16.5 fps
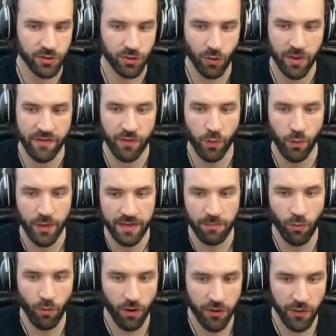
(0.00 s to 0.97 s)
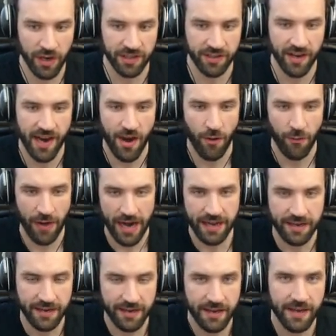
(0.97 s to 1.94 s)
So if you win more, you get higher
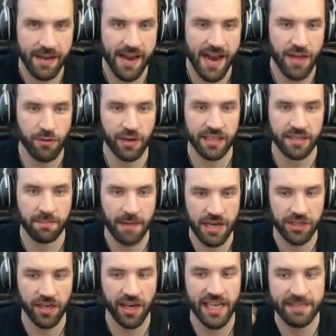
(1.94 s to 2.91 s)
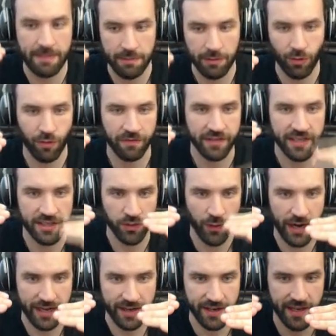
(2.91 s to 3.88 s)
rank, and you get matched against people of this
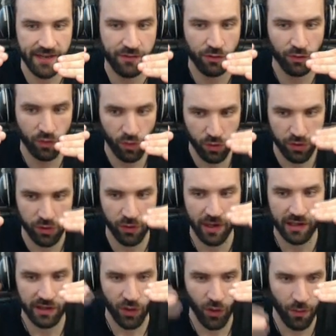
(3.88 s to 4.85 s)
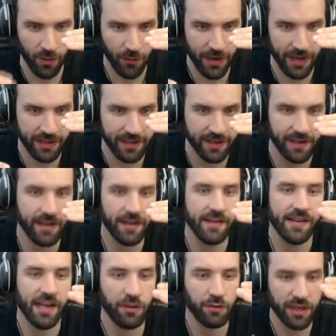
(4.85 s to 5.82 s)
rank. If you lose, you get lower rank,
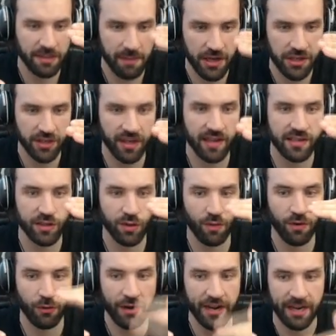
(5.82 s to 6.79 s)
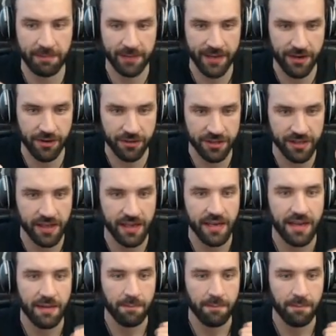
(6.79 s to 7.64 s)
and you get matched against lower rank players.